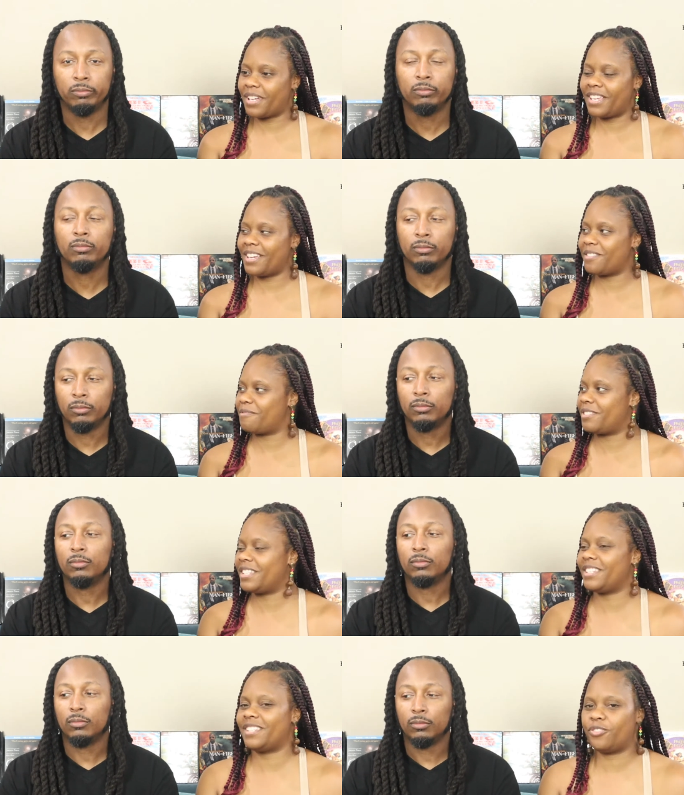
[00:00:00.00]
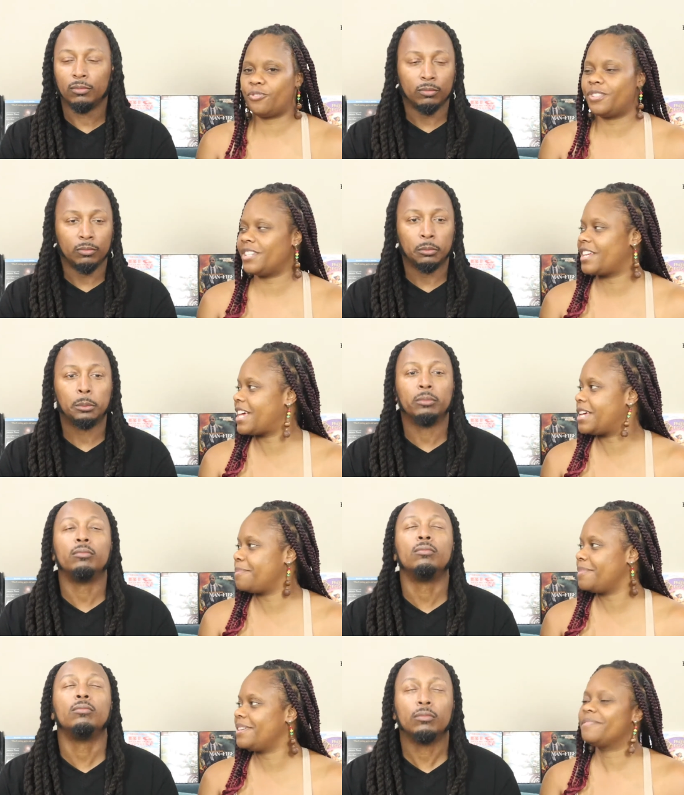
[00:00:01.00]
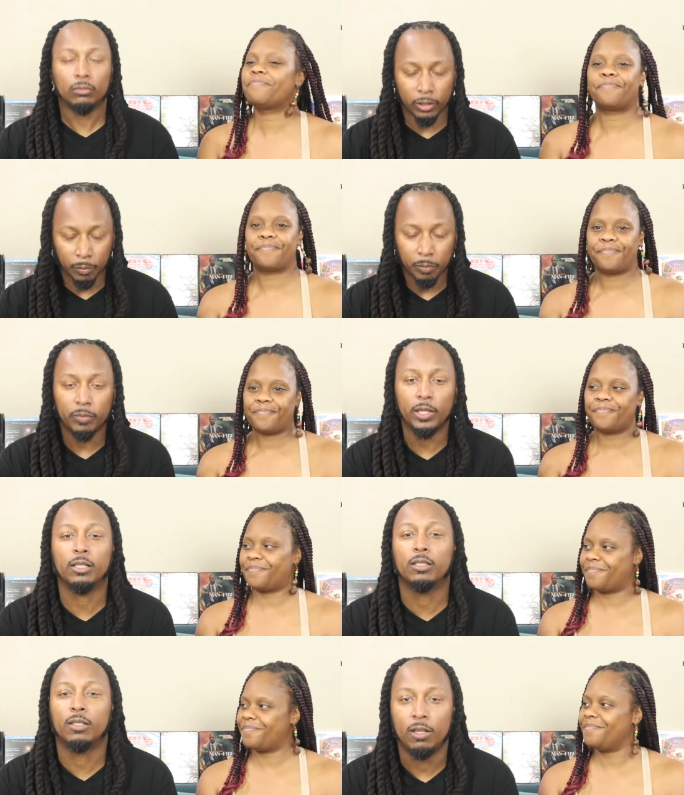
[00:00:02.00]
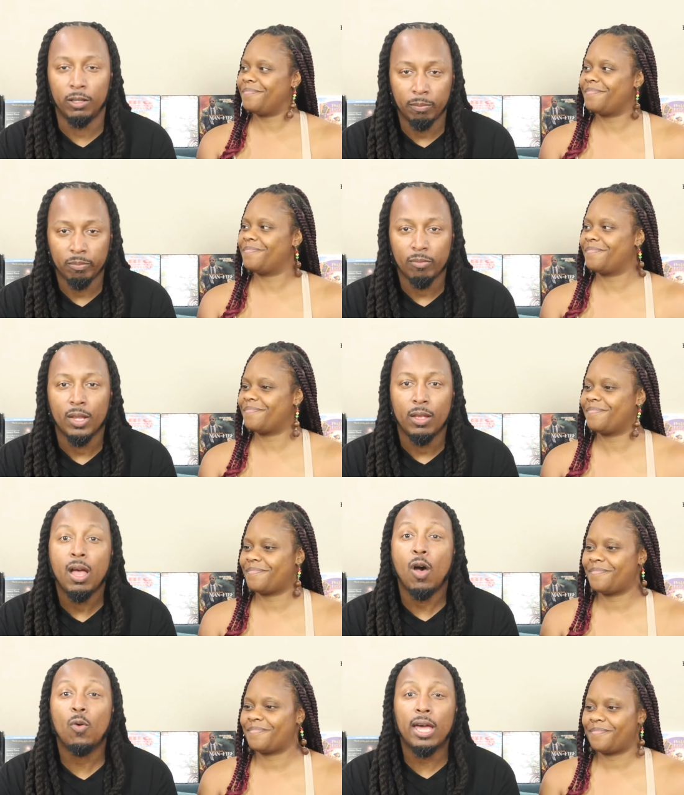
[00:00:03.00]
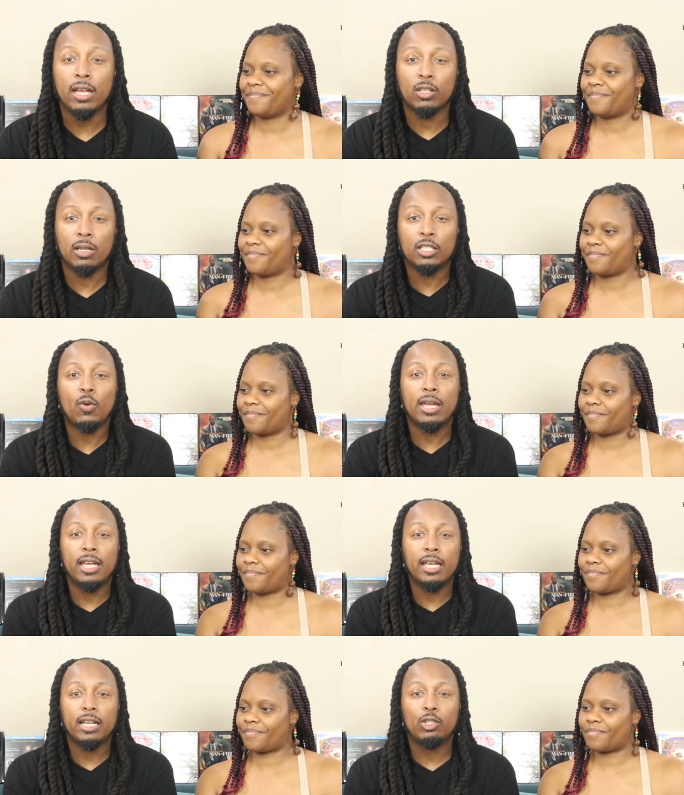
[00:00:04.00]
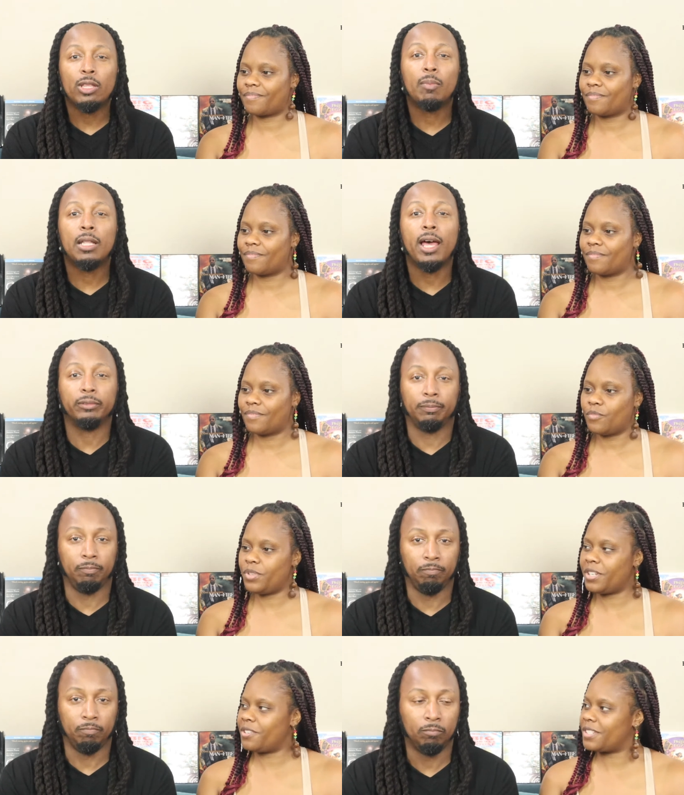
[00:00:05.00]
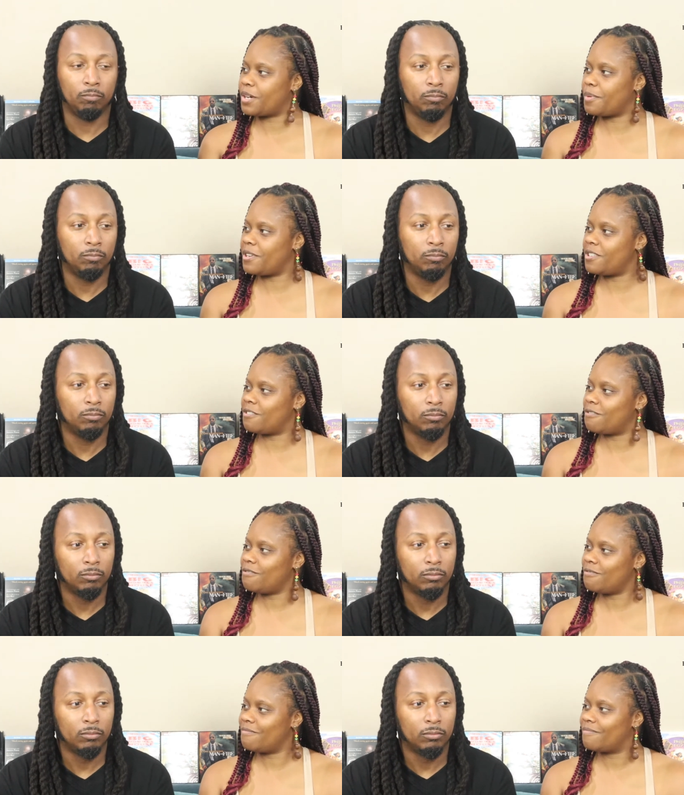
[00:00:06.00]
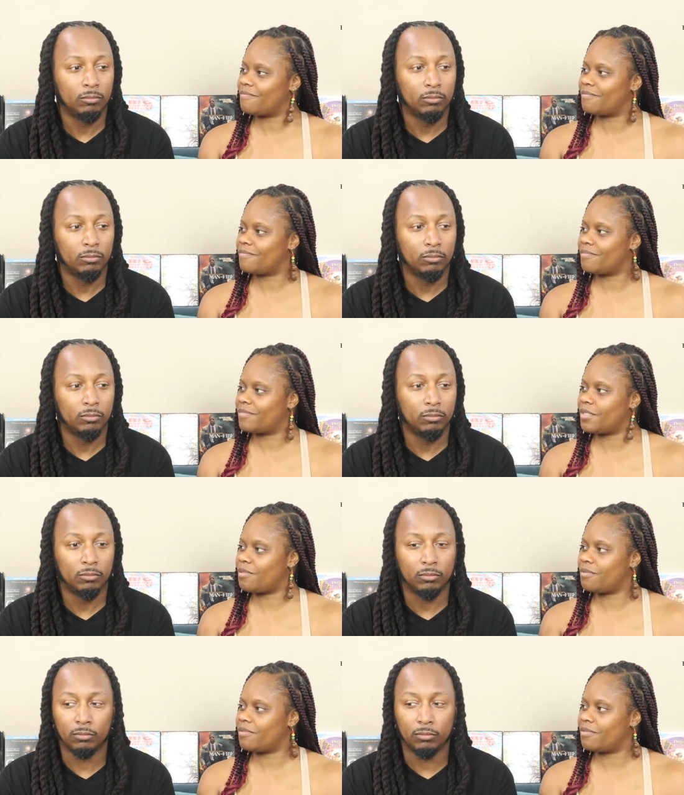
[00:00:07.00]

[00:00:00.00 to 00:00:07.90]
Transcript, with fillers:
Speaker 1: Iyana was in True to the Game.
Speaker 2: Mm-hmm.
Speaker 1: Yes.
Speaker 2: Mm-hmm. Okay, so let's go ahead and get into that plot.
Speaker 1: You know, talk about Uncle. No,